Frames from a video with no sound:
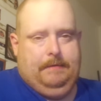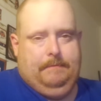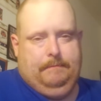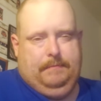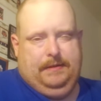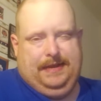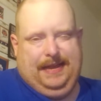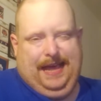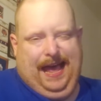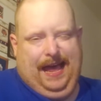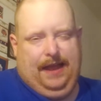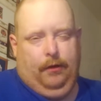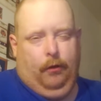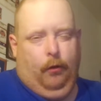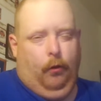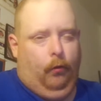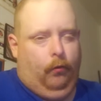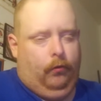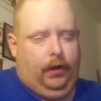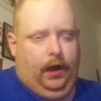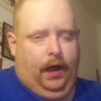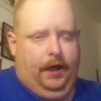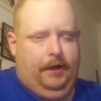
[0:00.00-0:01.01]
But they had to
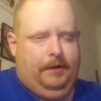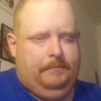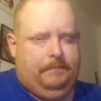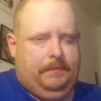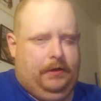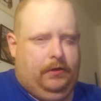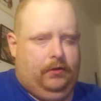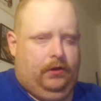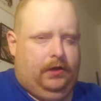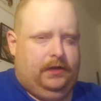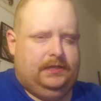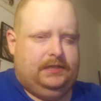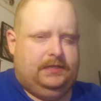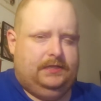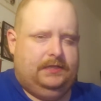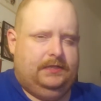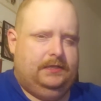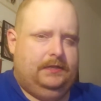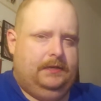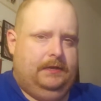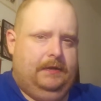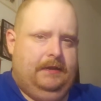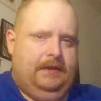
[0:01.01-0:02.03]
hold on
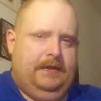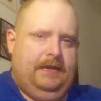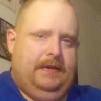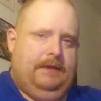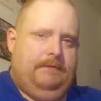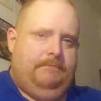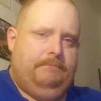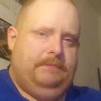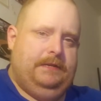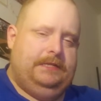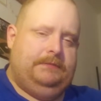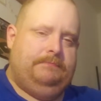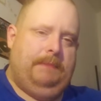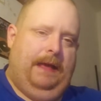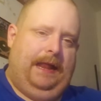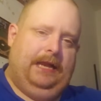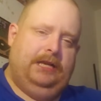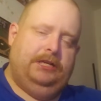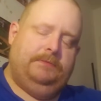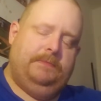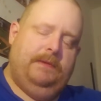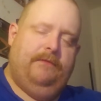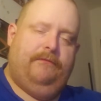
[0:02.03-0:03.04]
because
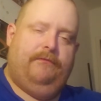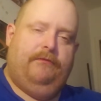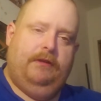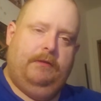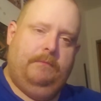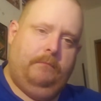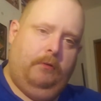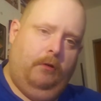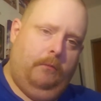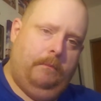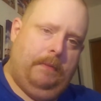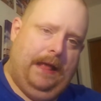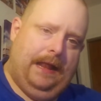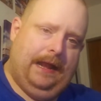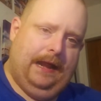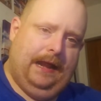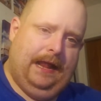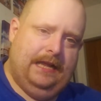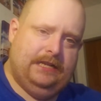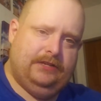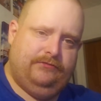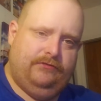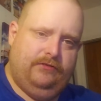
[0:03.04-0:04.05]
mismanagement from the bullpen the
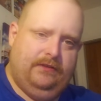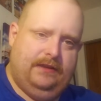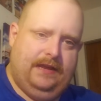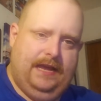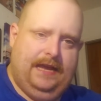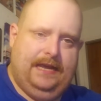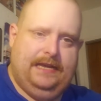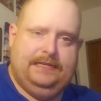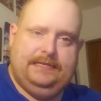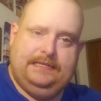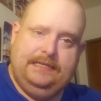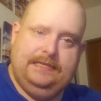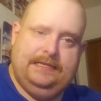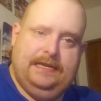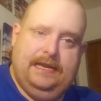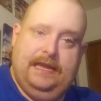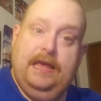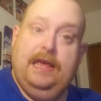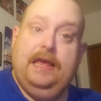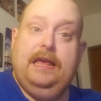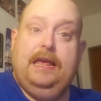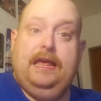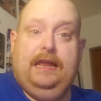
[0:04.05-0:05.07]
last few days
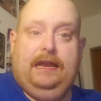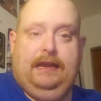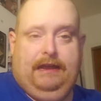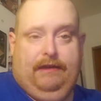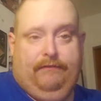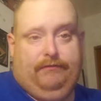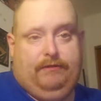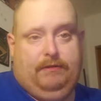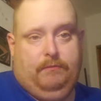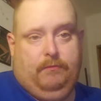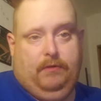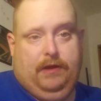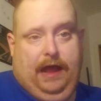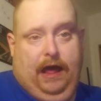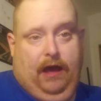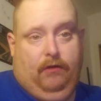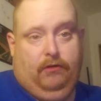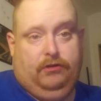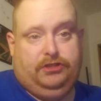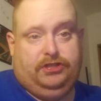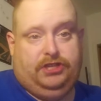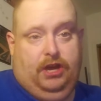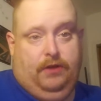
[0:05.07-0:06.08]
left them
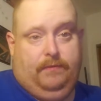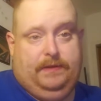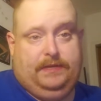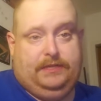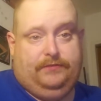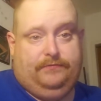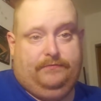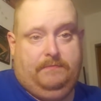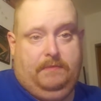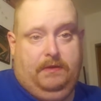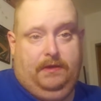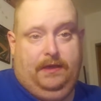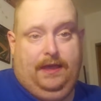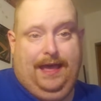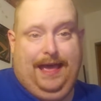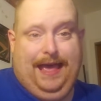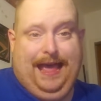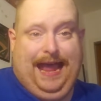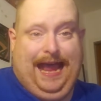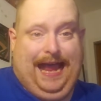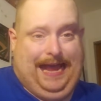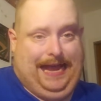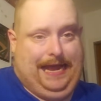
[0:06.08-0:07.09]
without Jerry's
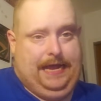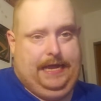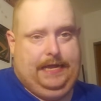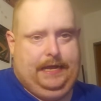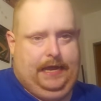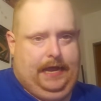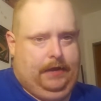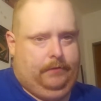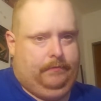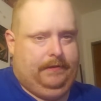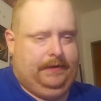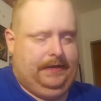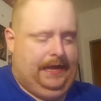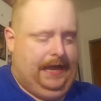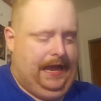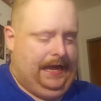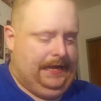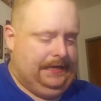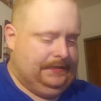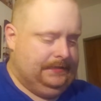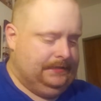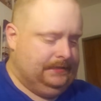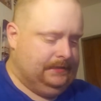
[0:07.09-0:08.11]
Familia and Edwin
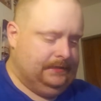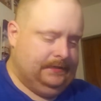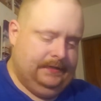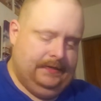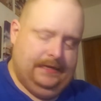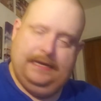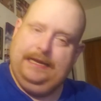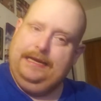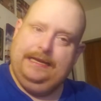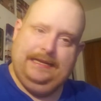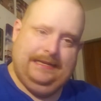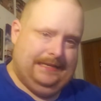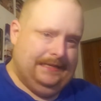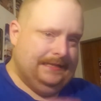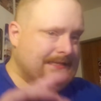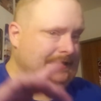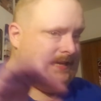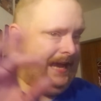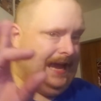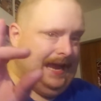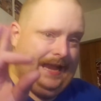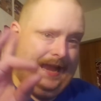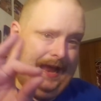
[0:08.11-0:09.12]
Diaz. This
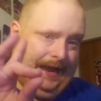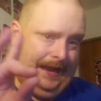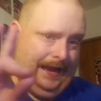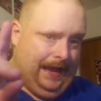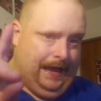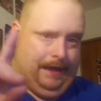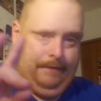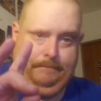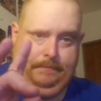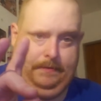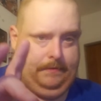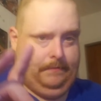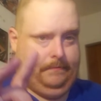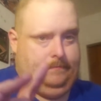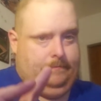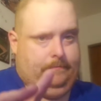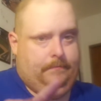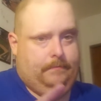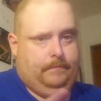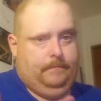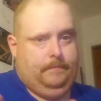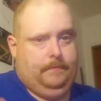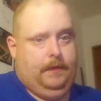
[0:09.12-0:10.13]
cannot happen.
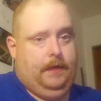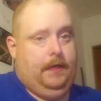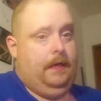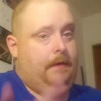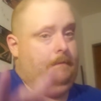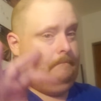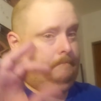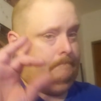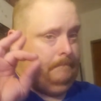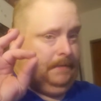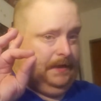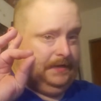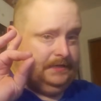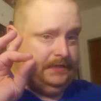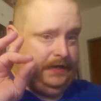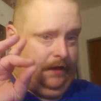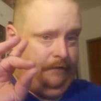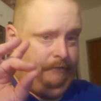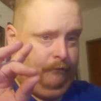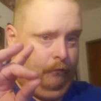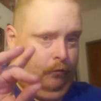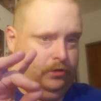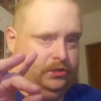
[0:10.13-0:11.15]
Mets
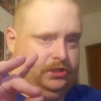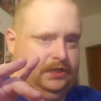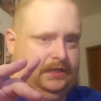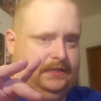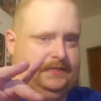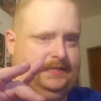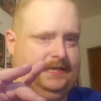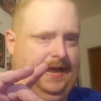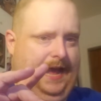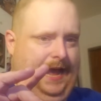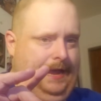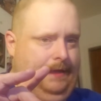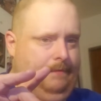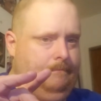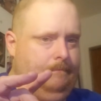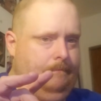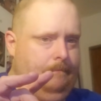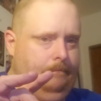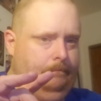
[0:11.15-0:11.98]
got fortunate today